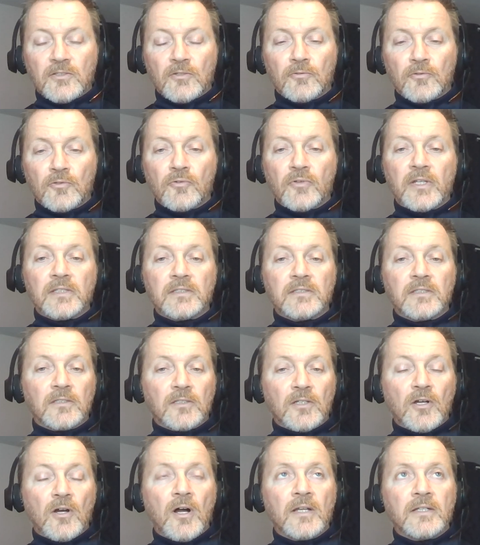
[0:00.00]
creatine
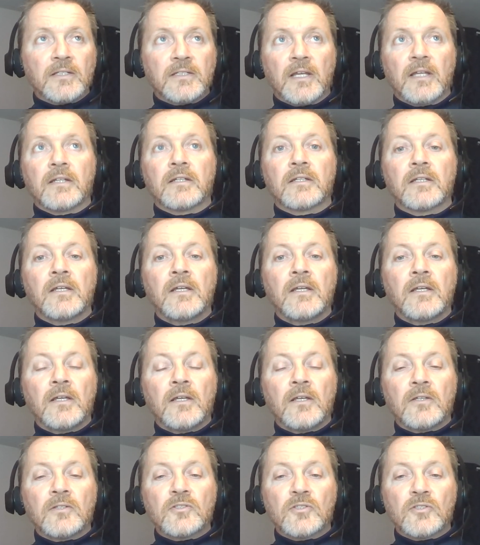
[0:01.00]
content.
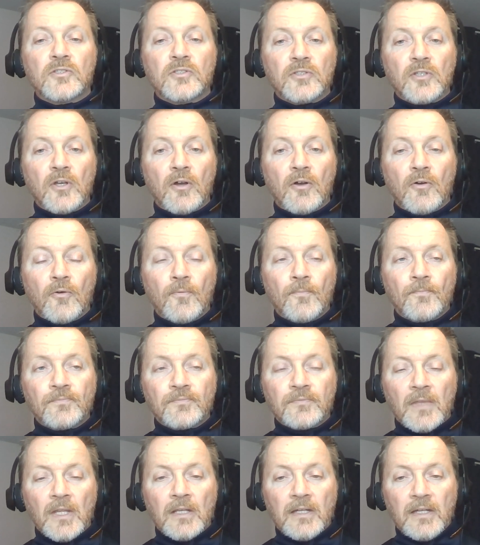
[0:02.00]
So,
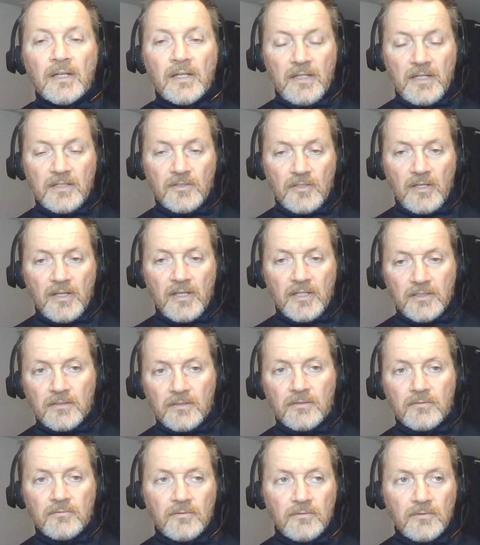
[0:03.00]
as
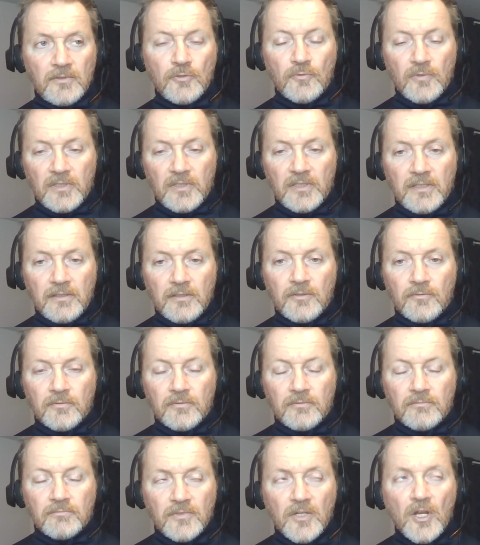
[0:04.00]
as you would you
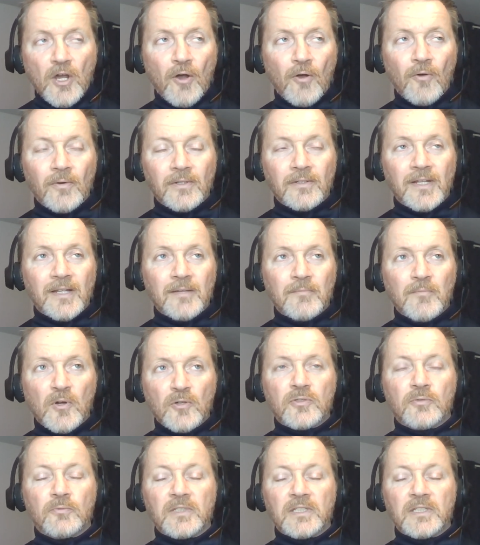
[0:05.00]
would know, and, and
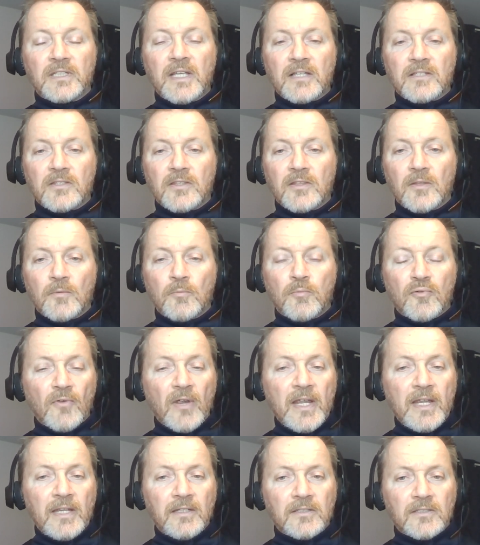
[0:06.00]
most would guess, the
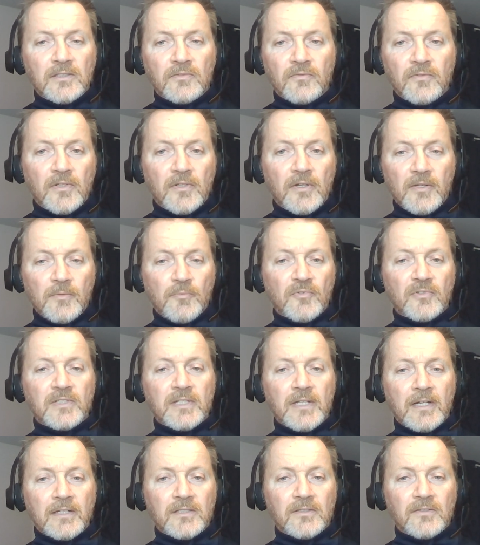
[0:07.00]
brain is very
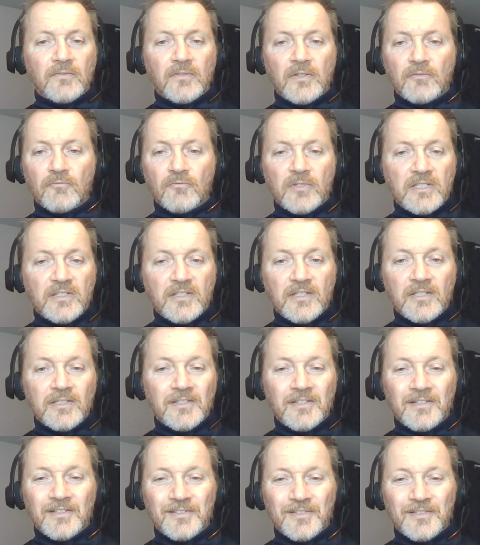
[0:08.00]
protective and
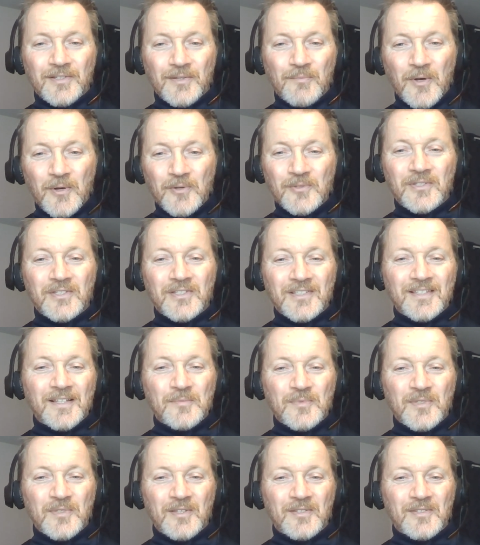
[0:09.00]
resistant to most
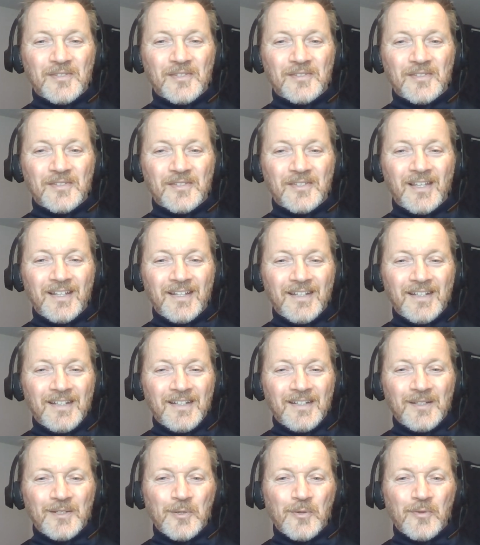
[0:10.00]
substances.
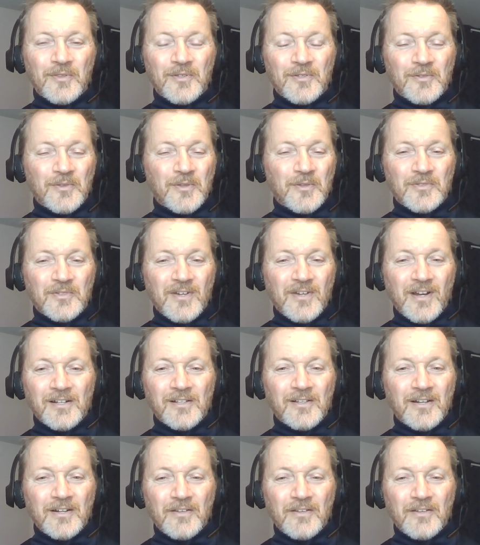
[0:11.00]
You know, there, there's not a lot of